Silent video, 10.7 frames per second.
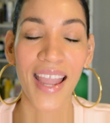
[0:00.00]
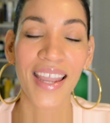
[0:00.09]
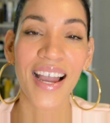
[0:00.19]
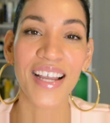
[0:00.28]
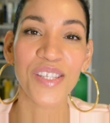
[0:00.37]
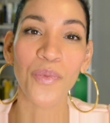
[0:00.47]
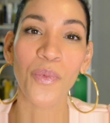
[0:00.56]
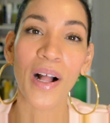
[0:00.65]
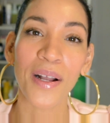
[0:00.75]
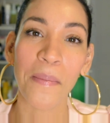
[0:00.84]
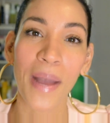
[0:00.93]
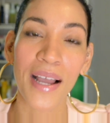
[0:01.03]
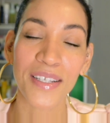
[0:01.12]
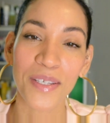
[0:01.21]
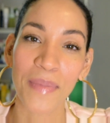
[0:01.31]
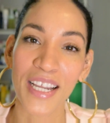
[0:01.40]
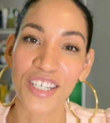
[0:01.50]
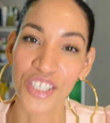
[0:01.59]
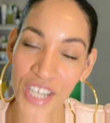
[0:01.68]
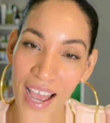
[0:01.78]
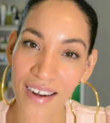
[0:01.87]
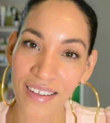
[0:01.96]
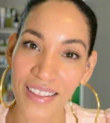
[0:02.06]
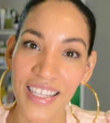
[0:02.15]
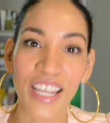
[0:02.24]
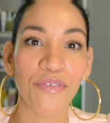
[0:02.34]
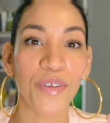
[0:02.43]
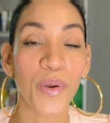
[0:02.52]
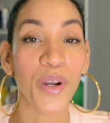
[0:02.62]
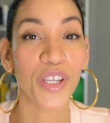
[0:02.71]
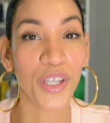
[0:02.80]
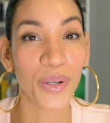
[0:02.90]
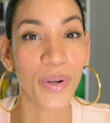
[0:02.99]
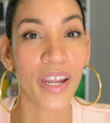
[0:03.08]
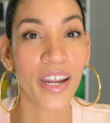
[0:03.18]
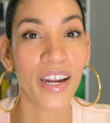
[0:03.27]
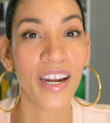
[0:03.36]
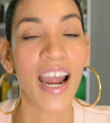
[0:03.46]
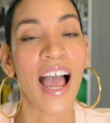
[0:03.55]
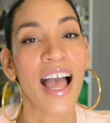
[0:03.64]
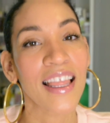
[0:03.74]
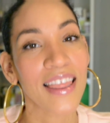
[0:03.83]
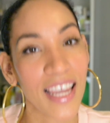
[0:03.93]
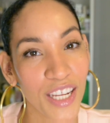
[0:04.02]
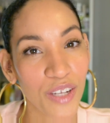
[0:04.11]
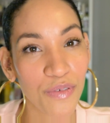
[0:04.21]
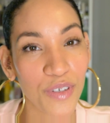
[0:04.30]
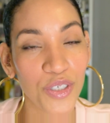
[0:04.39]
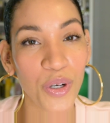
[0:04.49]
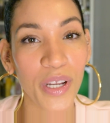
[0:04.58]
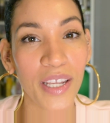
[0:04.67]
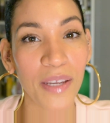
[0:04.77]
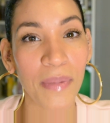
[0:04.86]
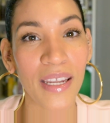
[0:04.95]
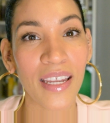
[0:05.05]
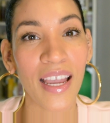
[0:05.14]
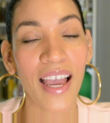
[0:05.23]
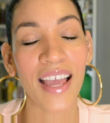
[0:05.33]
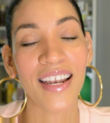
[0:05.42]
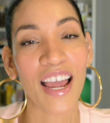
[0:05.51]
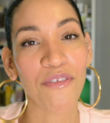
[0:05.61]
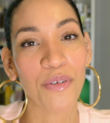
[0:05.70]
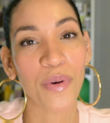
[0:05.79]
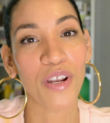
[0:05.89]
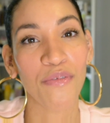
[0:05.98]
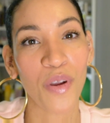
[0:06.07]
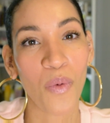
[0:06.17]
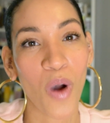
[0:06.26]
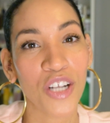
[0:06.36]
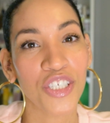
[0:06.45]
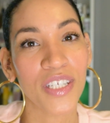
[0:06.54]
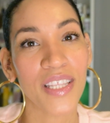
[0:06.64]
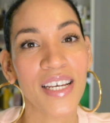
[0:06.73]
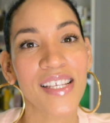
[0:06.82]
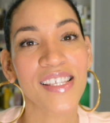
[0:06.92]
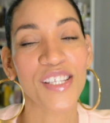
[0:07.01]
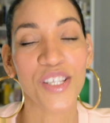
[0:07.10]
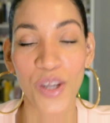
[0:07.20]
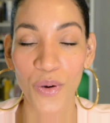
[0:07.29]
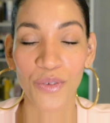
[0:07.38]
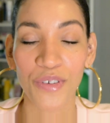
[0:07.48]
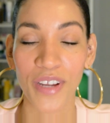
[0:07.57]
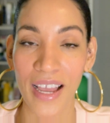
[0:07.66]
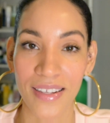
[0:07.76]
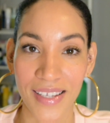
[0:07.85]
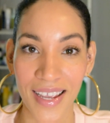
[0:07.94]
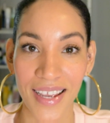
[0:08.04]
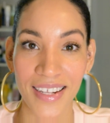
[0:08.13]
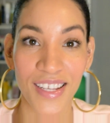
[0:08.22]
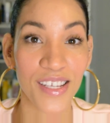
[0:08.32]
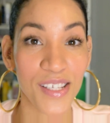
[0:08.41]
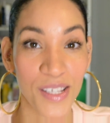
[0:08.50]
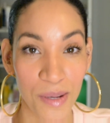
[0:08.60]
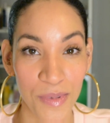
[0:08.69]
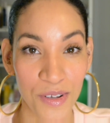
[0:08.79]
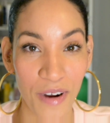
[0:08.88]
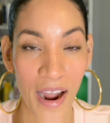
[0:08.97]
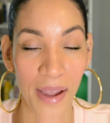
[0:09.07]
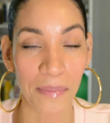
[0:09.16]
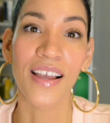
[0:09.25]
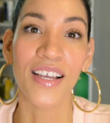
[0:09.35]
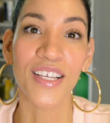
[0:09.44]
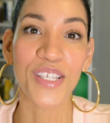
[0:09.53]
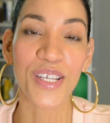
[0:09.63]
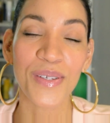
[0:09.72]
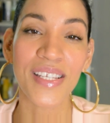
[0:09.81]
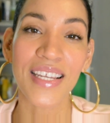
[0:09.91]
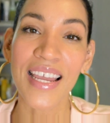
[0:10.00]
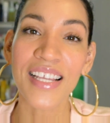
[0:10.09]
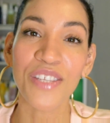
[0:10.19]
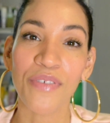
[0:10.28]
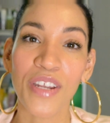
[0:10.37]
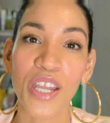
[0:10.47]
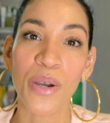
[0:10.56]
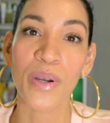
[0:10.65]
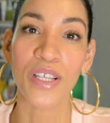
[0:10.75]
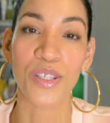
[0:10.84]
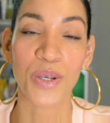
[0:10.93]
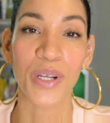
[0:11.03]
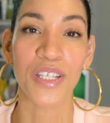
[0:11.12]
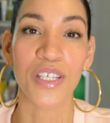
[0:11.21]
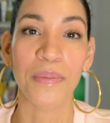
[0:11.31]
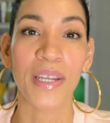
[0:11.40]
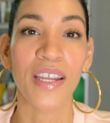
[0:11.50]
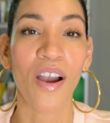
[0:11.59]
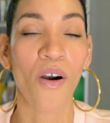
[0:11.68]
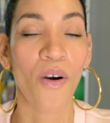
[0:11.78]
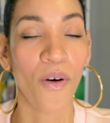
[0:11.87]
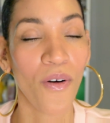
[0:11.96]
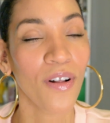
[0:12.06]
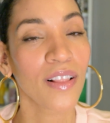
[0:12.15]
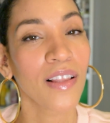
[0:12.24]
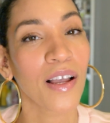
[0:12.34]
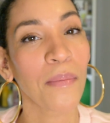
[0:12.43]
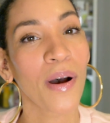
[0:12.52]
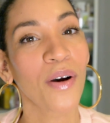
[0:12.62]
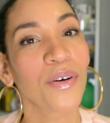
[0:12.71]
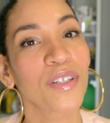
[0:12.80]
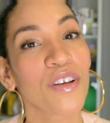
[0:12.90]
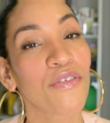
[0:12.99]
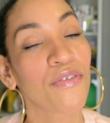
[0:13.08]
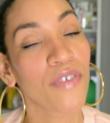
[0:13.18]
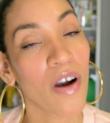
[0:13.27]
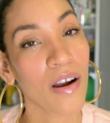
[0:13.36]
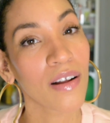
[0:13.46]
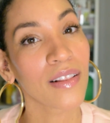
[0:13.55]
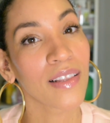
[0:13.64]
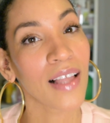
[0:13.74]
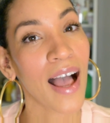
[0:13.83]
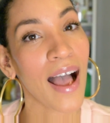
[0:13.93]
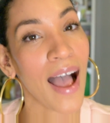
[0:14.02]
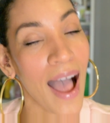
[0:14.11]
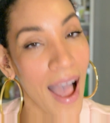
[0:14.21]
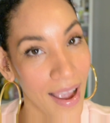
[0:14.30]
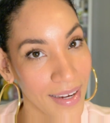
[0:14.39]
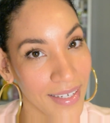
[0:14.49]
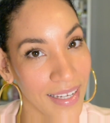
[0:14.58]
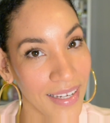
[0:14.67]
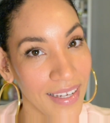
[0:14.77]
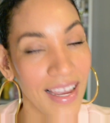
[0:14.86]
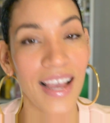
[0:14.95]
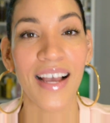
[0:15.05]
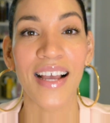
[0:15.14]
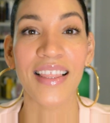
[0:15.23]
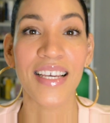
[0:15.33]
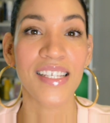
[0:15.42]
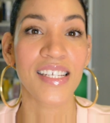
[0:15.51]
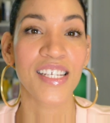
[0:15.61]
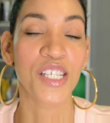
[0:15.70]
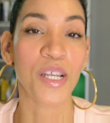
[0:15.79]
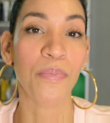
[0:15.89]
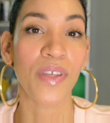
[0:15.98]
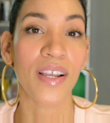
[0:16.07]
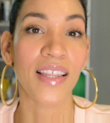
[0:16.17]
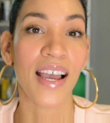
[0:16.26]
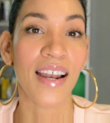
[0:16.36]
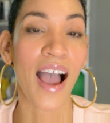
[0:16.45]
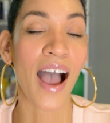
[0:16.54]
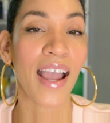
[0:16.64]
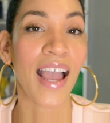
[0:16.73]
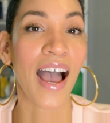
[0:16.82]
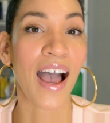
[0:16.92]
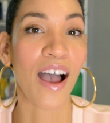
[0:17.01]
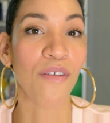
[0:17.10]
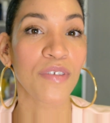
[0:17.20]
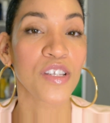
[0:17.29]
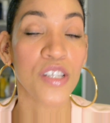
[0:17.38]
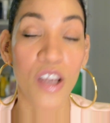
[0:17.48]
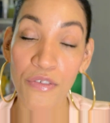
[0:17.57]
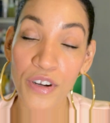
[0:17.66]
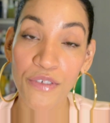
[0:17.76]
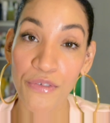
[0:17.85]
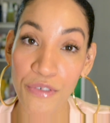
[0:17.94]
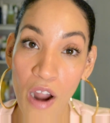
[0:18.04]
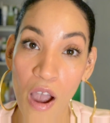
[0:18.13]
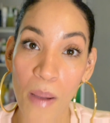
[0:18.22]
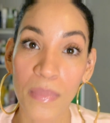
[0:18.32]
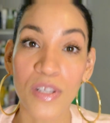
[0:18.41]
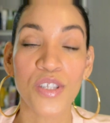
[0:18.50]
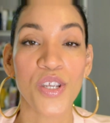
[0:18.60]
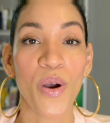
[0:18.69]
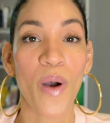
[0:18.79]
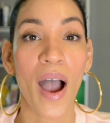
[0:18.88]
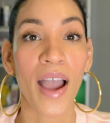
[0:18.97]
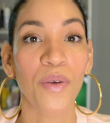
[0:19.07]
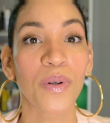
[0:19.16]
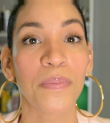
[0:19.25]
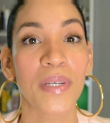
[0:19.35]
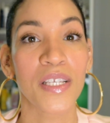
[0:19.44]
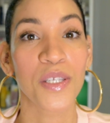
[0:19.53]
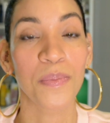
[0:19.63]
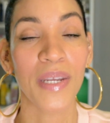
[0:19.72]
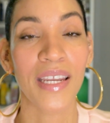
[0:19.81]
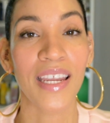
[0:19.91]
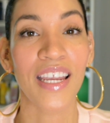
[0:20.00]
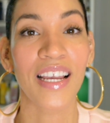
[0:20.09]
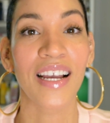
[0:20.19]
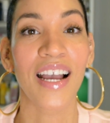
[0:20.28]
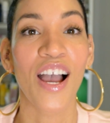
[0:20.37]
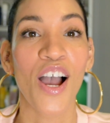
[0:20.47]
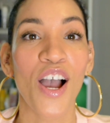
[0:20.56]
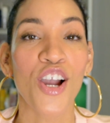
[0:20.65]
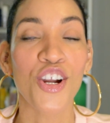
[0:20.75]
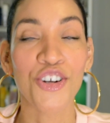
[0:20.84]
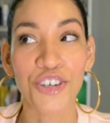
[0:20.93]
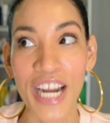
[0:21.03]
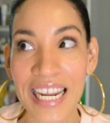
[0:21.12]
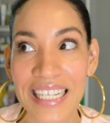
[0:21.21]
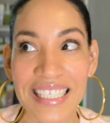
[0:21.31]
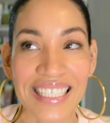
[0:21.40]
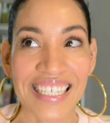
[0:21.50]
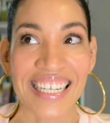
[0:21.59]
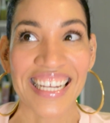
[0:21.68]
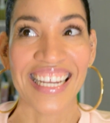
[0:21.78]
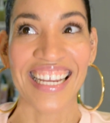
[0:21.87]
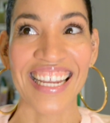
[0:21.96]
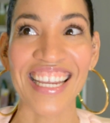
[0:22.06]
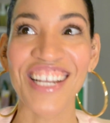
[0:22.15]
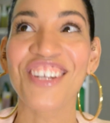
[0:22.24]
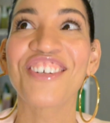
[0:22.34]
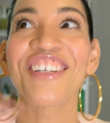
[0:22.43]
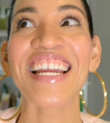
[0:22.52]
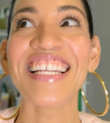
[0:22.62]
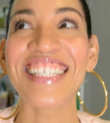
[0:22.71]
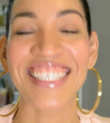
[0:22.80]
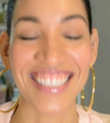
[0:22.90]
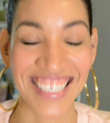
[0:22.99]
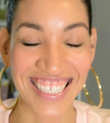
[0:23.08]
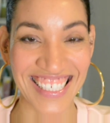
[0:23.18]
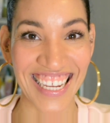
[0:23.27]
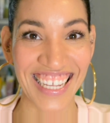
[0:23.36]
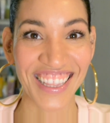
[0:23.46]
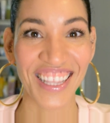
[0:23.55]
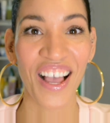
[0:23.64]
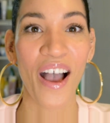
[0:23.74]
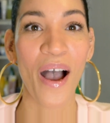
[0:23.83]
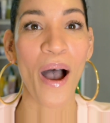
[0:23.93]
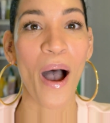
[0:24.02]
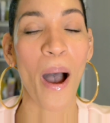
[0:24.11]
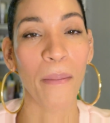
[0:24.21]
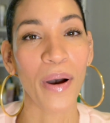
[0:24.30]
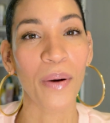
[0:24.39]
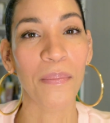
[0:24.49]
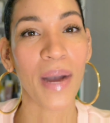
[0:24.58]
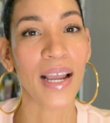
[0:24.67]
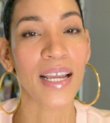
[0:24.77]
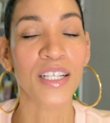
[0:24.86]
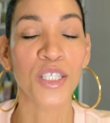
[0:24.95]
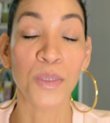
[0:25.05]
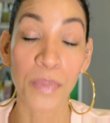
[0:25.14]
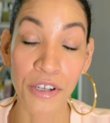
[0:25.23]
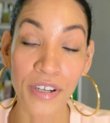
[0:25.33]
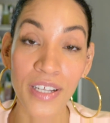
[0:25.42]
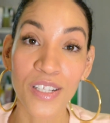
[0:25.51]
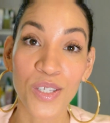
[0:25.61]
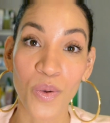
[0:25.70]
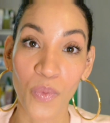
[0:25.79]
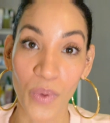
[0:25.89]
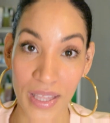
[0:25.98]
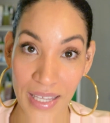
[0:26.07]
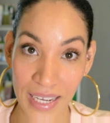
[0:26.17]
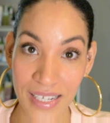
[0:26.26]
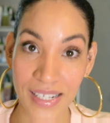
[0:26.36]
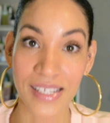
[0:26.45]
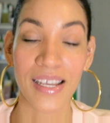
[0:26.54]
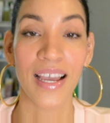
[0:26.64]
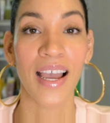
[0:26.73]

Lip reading: Hey guys, welcome back to my channel. If you are new here, thank you for joining me, and everyone, if you're watching this, don't forget to hit subscribe. So today's video is going to be all about fungal acne. This is something that I have suffered from, so I will be speaking greatly in great detail about my experience with it